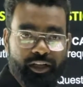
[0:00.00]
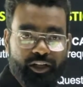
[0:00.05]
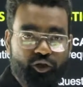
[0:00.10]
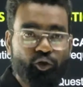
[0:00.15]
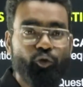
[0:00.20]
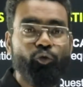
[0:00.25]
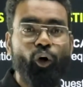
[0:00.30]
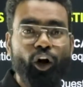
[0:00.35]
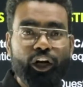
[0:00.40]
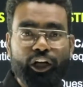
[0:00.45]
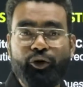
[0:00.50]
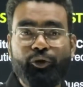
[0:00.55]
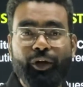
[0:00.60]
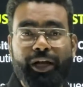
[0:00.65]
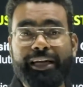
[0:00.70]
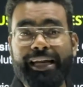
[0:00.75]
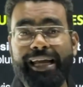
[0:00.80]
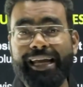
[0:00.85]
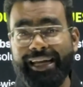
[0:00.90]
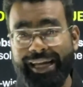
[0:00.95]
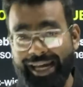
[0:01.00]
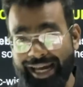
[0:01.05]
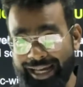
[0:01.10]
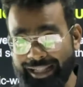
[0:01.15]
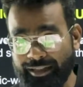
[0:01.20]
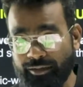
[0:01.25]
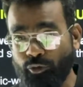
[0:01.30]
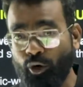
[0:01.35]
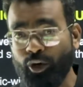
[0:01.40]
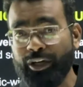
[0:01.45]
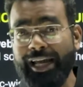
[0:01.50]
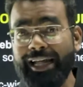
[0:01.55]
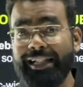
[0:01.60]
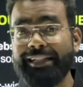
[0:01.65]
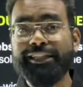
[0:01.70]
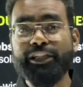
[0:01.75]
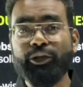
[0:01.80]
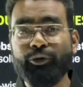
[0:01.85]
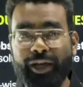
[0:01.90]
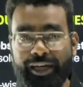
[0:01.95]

So what else